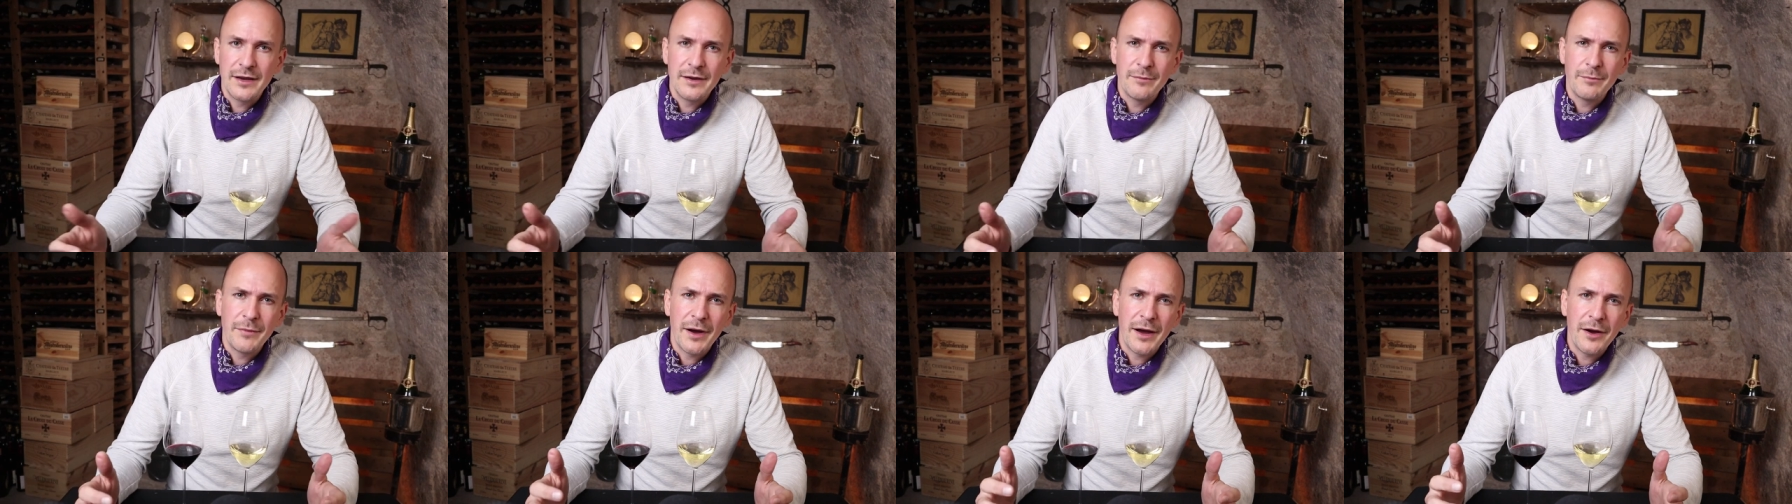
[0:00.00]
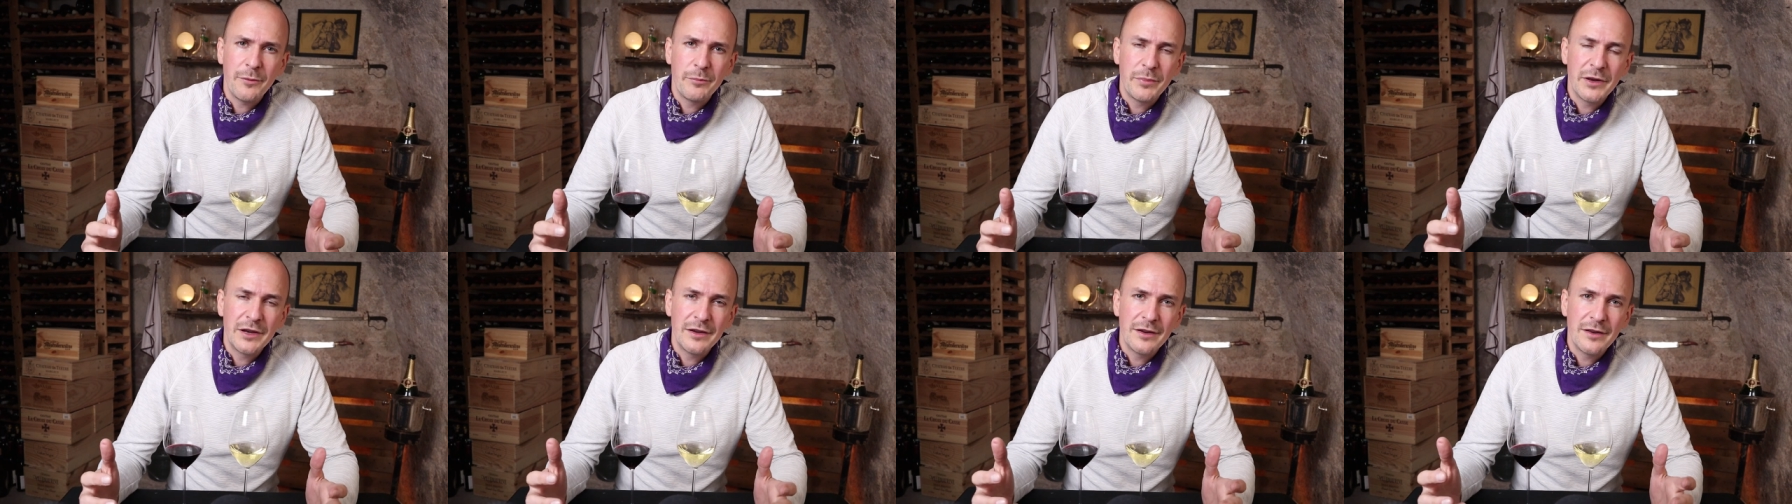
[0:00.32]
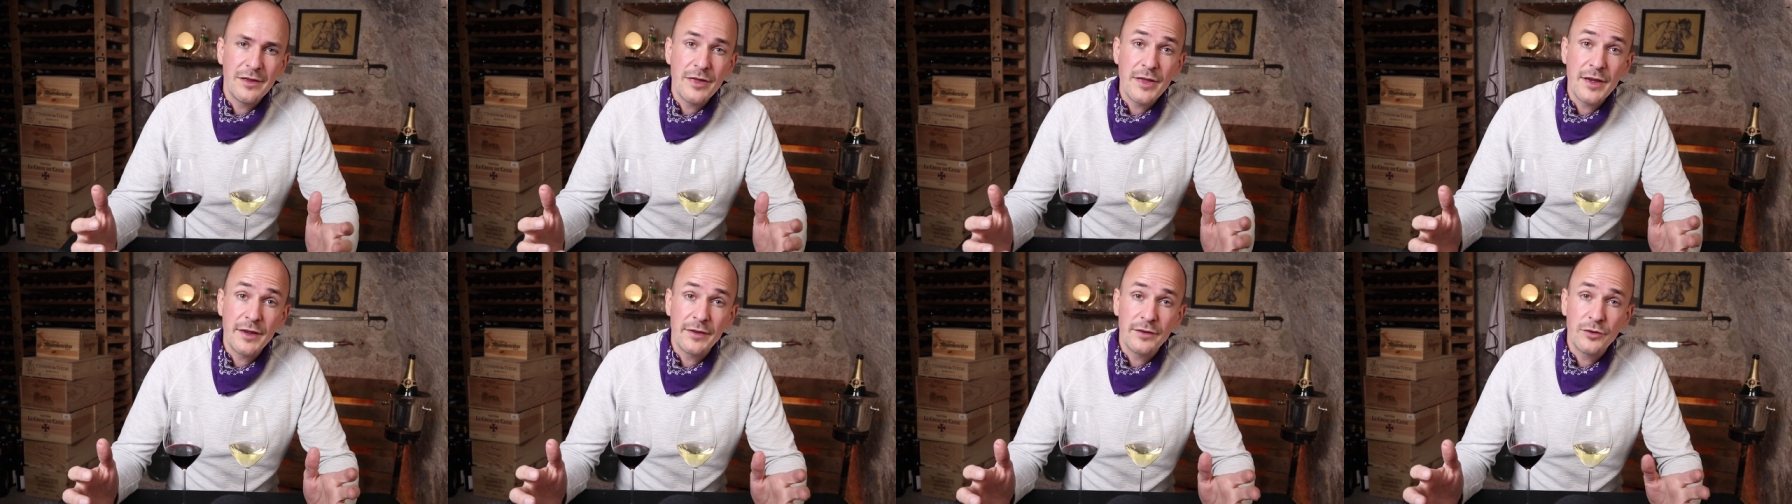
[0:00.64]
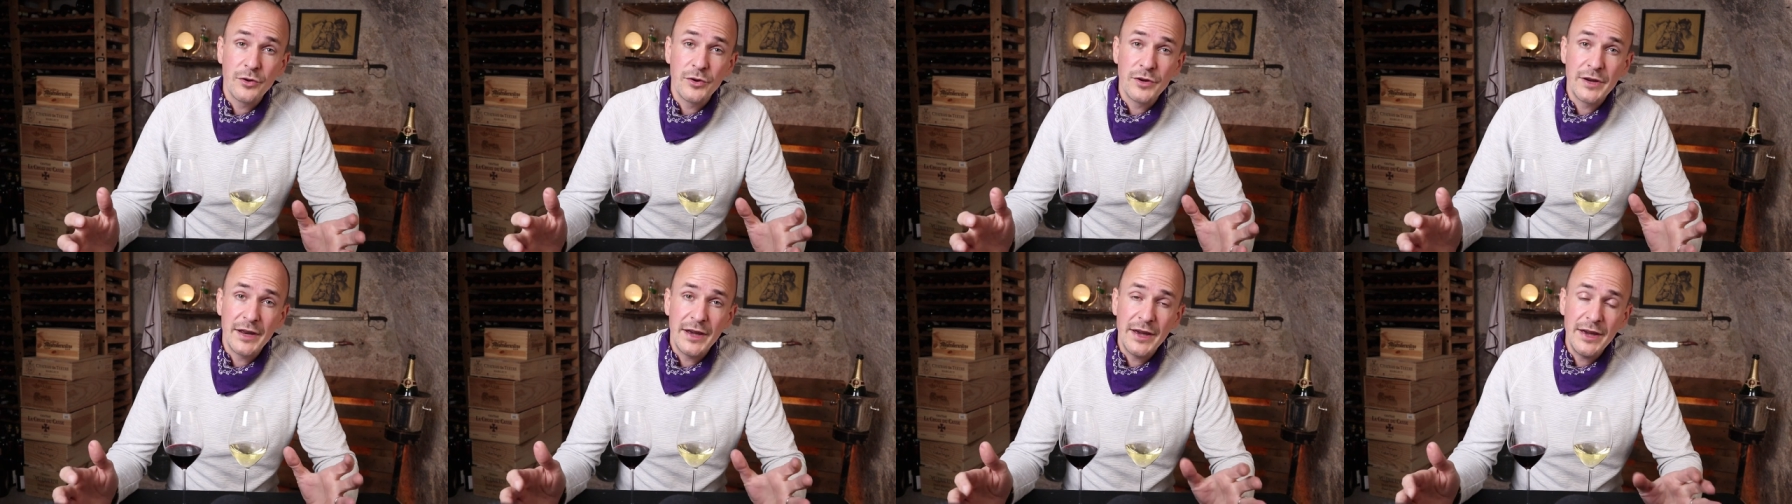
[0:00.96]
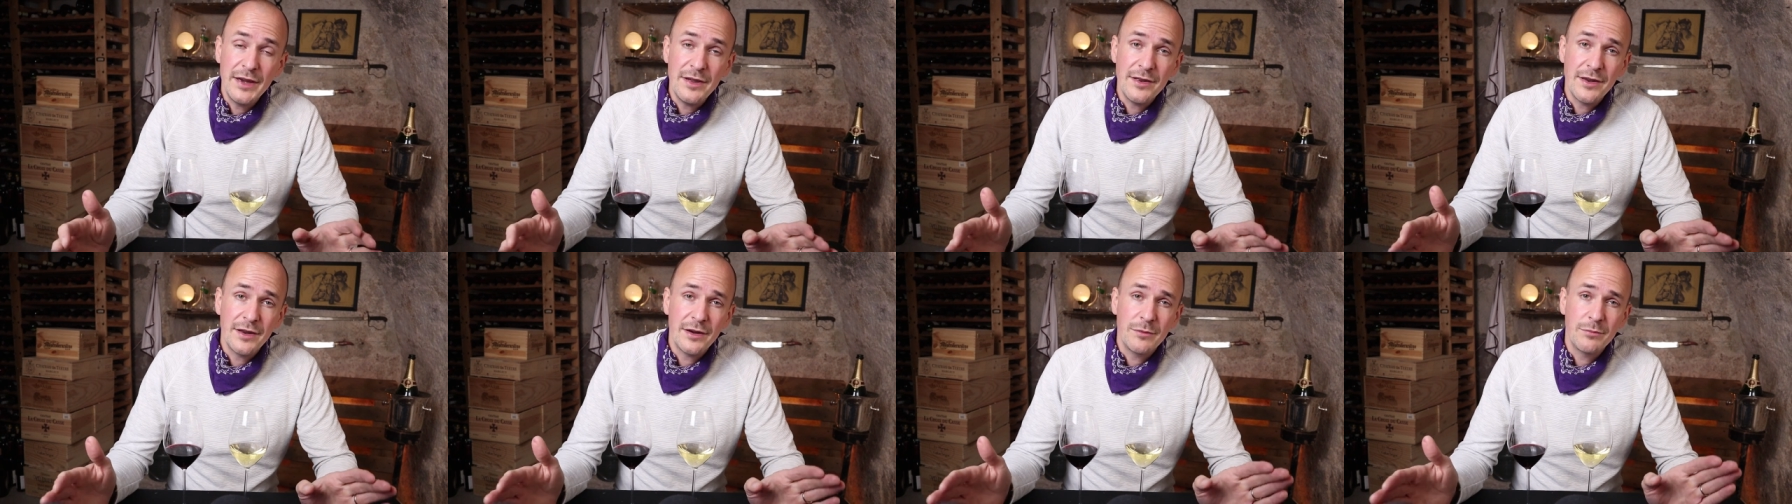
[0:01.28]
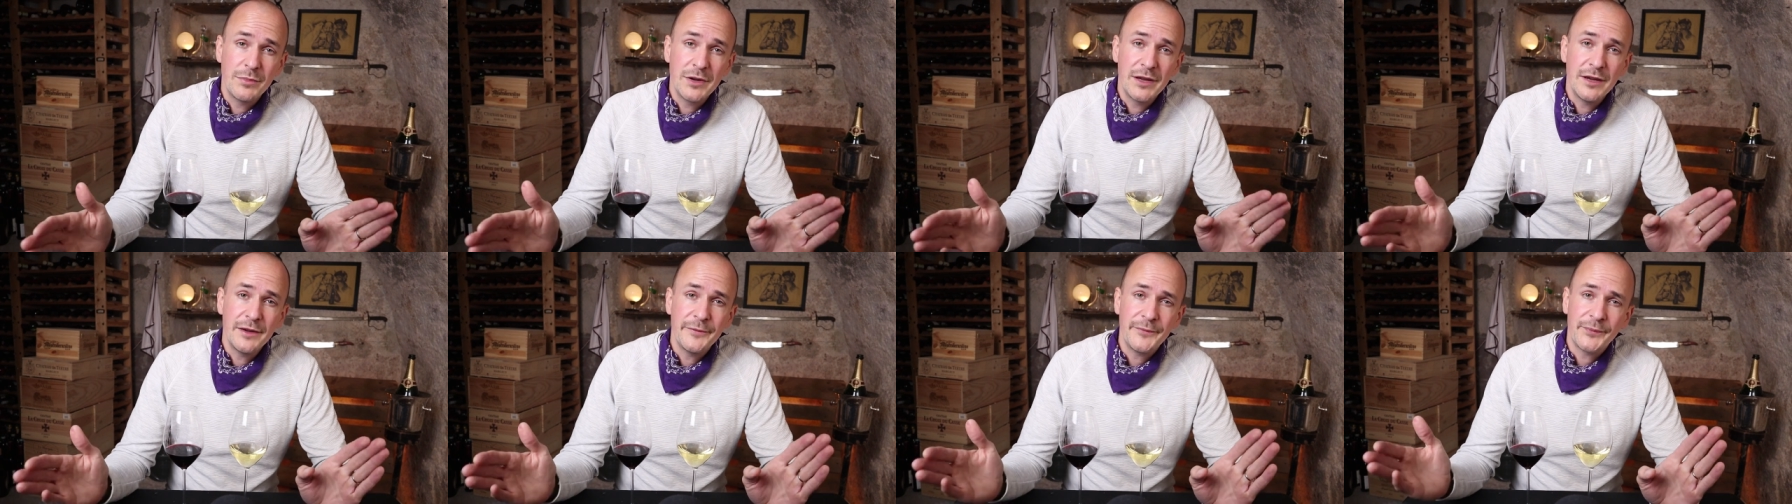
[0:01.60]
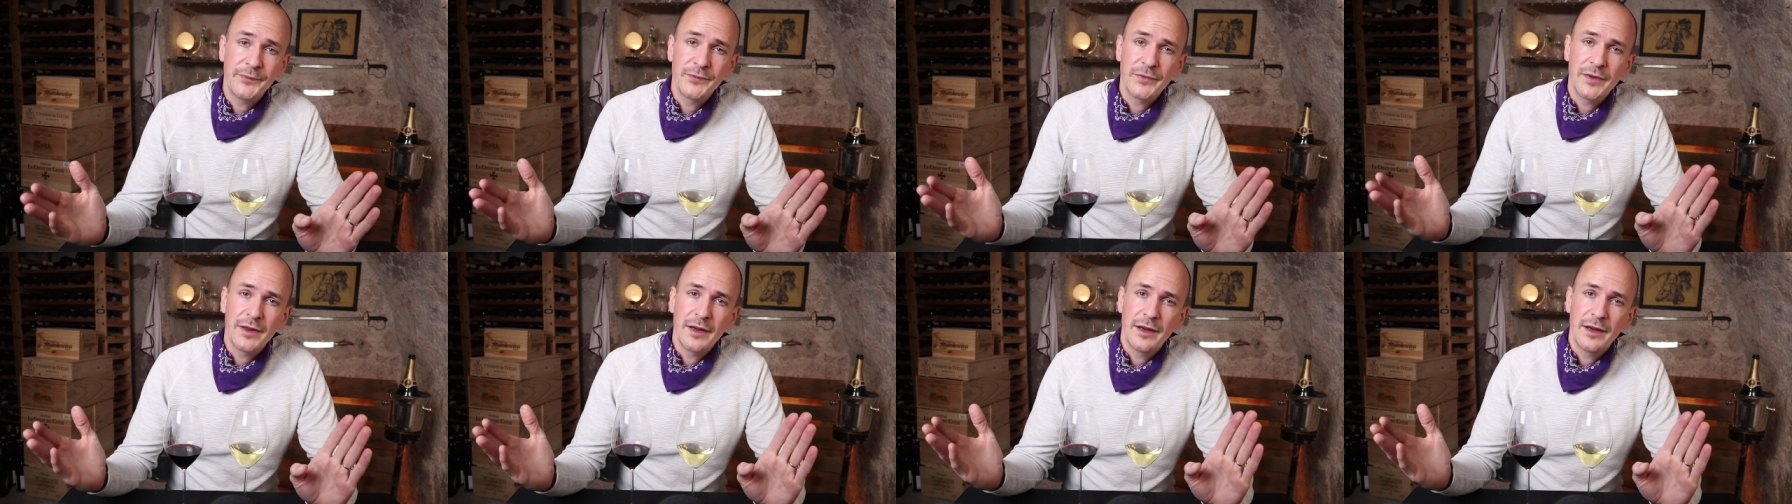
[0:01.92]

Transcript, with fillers: In my opinion, this could either be